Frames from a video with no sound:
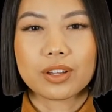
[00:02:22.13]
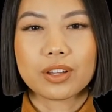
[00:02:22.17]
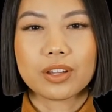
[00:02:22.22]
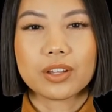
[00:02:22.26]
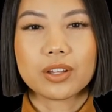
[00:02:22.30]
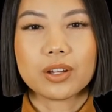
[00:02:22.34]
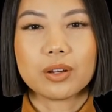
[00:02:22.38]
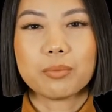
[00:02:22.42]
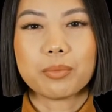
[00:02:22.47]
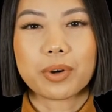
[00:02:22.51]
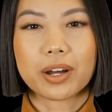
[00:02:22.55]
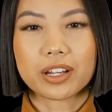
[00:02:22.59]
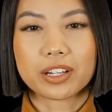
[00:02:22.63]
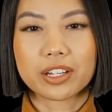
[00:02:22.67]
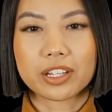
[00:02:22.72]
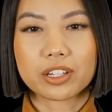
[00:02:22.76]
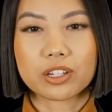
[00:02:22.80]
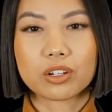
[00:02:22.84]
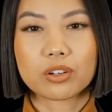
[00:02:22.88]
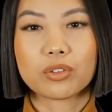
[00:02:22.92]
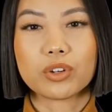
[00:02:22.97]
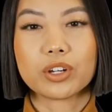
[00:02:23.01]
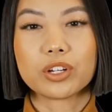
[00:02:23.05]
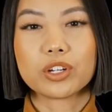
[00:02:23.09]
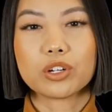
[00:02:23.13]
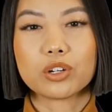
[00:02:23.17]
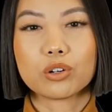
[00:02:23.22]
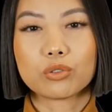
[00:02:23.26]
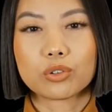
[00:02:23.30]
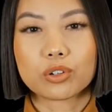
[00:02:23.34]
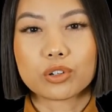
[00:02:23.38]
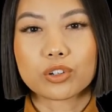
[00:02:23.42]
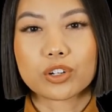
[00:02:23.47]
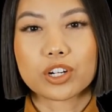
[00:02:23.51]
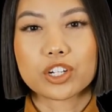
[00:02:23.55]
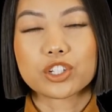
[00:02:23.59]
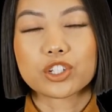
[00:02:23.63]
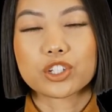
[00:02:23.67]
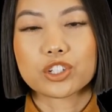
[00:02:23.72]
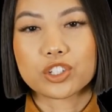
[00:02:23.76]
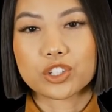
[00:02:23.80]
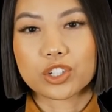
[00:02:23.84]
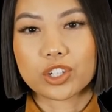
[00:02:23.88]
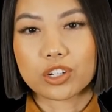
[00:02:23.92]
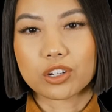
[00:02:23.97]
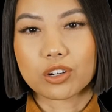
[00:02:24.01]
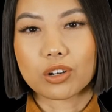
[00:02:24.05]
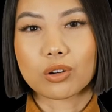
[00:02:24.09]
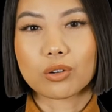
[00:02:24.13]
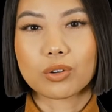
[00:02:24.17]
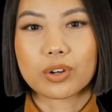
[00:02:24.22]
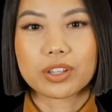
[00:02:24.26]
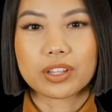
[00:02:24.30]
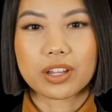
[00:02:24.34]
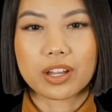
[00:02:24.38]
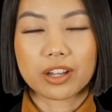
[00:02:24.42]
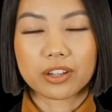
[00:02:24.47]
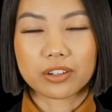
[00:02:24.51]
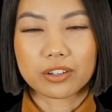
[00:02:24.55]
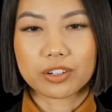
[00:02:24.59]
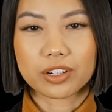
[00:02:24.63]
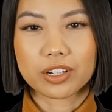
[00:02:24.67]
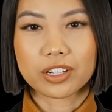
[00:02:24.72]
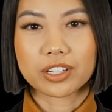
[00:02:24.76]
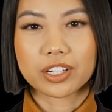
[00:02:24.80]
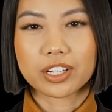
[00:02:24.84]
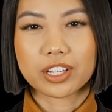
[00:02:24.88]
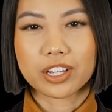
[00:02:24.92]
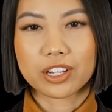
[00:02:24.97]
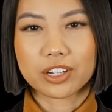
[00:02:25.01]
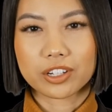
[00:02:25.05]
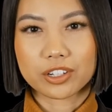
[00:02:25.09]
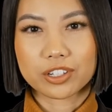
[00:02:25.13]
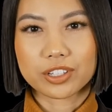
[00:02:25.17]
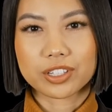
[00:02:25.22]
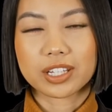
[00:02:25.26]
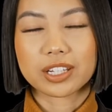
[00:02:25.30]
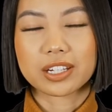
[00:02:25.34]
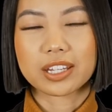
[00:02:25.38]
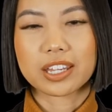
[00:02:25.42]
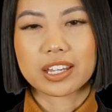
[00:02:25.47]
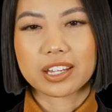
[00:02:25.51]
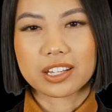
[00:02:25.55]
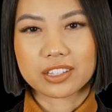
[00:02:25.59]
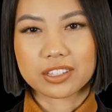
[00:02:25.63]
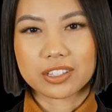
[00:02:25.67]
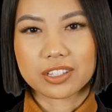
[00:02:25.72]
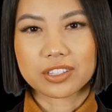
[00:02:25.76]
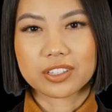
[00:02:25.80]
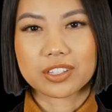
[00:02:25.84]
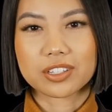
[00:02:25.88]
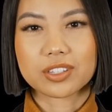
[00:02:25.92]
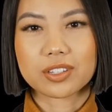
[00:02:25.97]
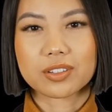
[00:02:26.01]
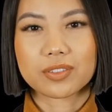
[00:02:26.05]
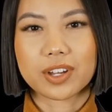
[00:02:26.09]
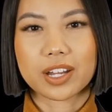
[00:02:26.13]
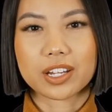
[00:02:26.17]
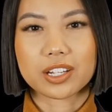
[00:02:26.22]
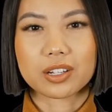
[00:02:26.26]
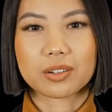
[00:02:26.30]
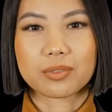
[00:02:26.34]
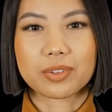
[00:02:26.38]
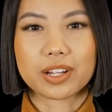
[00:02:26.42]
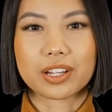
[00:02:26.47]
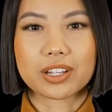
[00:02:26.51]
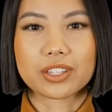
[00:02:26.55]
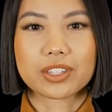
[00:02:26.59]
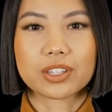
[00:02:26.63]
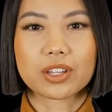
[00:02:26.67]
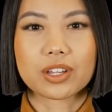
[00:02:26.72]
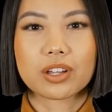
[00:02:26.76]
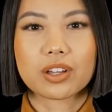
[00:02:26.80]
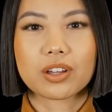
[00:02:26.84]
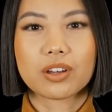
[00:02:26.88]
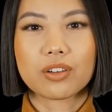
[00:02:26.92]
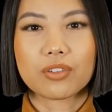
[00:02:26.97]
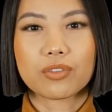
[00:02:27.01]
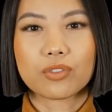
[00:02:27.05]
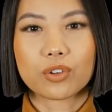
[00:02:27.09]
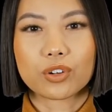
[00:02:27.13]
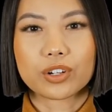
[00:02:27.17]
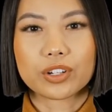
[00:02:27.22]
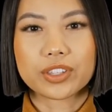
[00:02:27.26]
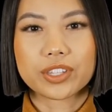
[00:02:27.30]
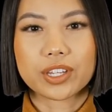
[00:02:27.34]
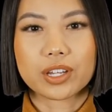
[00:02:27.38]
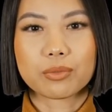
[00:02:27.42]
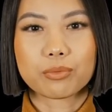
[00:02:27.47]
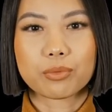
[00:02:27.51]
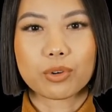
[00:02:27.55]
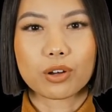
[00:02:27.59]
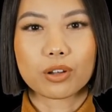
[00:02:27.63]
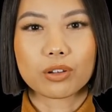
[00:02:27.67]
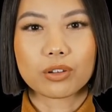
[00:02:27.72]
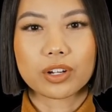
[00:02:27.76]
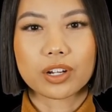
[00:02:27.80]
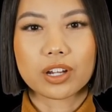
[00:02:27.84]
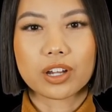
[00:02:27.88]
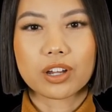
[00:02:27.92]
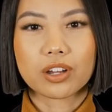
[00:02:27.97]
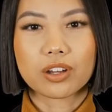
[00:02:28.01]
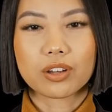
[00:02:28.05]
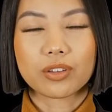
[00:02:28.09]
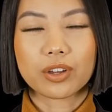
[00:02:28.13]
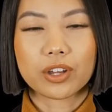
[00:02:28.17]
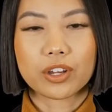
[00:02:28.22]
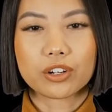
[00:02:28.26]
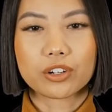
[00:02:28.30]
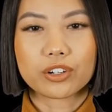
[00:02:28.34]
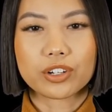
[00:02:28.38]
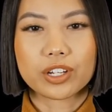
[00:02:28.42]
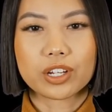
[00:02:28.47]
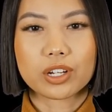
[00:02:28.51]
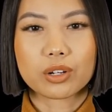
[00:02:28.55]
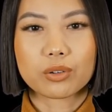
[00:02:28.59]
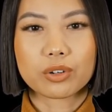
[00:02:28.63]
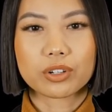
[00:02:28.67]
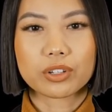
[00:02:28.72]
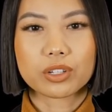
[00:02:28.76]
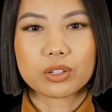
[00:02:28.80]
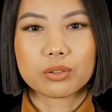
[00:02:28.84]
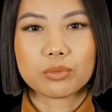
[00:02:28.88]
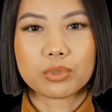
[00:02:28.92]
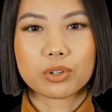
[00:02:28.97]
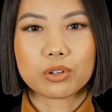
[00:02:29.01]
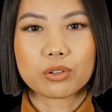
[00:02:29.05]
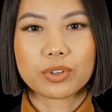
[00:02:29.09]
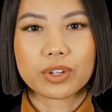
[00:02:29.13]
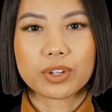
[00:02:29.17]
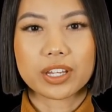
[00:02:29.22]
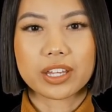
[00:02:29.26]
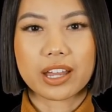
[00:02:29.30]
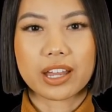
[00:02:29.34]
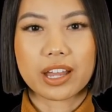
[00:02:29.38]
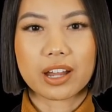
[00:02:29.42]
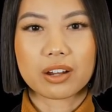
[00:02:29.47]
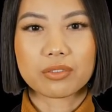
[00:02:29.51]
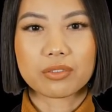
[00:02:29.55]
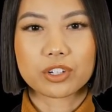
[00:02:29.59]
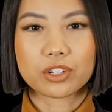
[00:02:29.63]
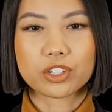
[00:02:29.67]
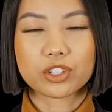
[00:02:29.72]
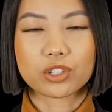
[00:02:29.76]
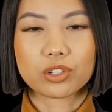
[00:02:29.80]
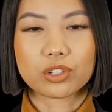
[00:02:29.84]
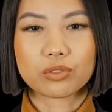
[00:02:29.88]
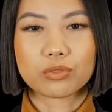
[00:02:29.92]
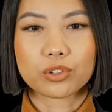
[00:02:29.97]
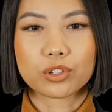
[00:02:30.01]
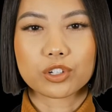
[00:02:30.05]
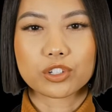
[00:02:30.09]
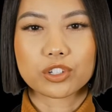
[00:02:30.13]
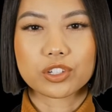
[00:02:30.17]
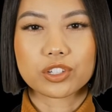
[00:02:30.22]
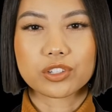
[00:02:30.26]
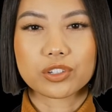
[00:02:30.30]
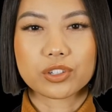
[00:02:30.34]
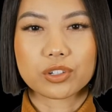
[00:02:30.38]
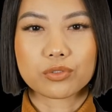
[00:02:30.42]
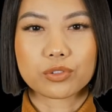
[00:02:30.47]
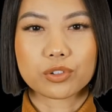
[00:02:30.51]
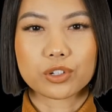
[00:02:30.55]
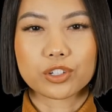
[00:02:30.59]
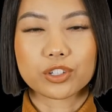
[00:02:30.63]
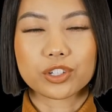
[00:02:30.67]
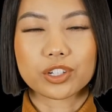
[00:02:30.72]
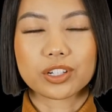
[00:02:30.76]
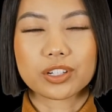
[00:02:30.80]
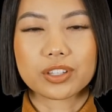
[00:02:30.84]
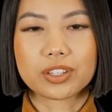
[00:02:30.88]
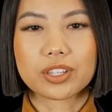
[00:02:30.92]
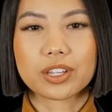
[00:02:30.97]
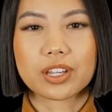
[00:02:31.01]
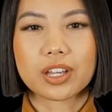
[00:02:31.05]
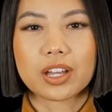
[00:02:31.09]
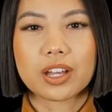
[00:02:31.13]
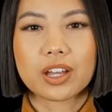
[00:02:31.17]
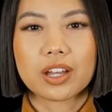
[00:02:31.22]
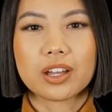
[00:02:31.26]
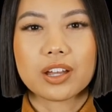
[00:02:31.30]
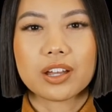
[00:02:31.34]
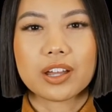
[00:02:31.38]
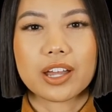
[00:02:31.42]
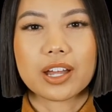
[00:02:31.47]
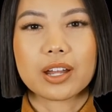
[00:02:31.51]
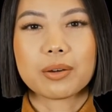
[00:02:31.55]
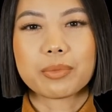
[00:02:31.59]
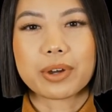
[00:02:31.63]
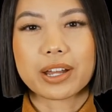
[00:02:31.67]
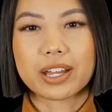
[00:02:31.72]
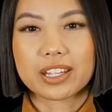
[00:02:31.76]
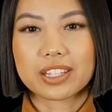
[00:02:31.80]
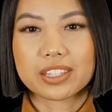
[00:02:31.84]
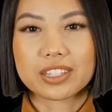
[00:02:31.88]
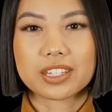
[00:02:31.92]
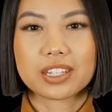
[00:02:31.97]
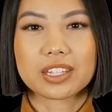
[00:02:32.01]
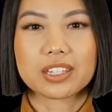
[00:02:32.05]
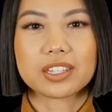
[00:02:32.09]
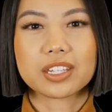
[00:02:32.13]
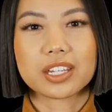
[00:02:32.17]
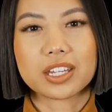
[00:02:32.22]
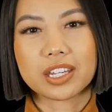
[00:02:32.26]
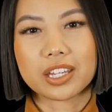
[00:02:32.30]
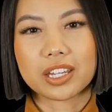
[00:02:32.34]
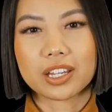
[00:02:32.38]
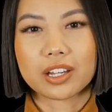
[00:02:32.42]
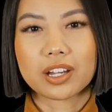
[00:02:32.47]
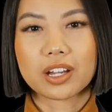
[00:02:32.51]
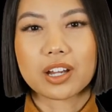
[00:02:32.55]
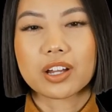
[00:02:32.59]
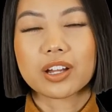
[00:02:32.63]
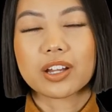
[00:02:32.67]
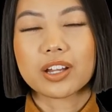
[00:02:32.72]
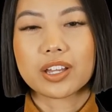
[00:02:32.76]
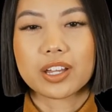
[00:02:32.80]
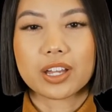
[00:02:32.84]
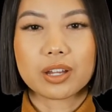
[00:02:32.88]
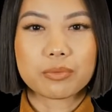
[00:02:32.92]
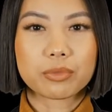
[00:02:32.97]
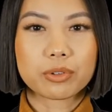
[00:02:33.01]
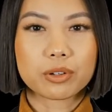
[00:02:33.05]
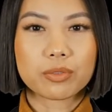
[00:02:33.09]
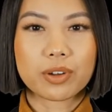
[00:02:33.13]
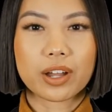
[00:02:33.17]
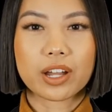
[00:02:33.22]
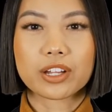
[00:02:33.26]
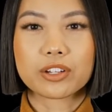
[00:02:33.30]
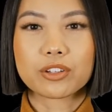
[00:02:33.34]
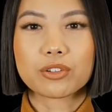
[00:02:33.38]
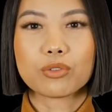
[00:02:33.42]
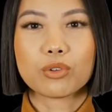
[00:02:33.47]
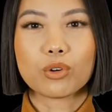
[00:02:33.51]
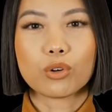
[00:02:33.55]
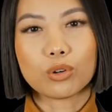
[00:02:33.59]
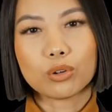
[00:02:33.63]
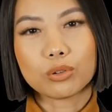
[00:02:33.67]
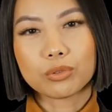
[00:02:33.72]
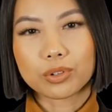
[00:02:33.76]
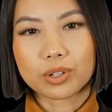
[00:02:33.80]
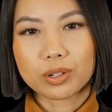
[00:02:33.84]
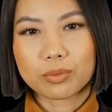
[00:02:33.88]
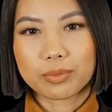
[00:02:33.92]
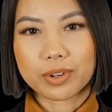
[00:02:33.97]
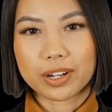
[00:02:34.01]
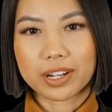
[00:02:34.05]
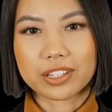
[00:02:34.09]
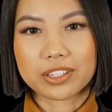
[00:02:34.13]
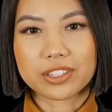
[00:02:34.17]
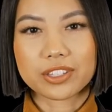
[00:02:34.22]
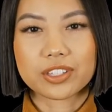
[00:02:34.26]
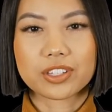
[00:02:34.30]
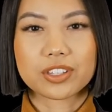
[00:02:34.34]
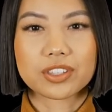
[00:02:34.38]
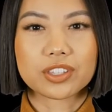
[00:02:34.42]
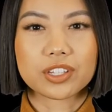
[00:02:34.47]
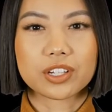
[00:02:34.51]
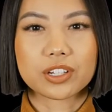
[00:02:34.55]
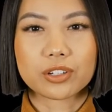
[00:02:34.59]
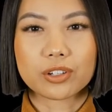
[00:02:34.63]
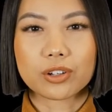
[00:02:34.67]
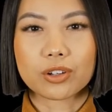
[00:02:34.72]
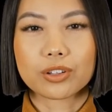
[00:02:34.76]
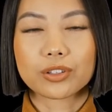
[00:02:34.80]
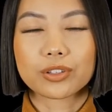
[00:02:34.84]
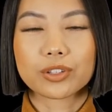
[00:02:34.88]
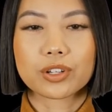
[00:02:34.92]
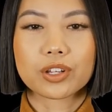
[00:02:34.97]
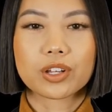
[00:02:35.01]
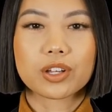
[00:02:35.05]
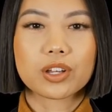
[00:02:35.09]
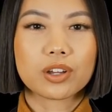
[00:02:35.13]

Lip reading: Combining the linear regression channel with other indicators enhances its effectiveness. For example, pairing it with the moving average convergence divergence, MACD, can provide more robust signals.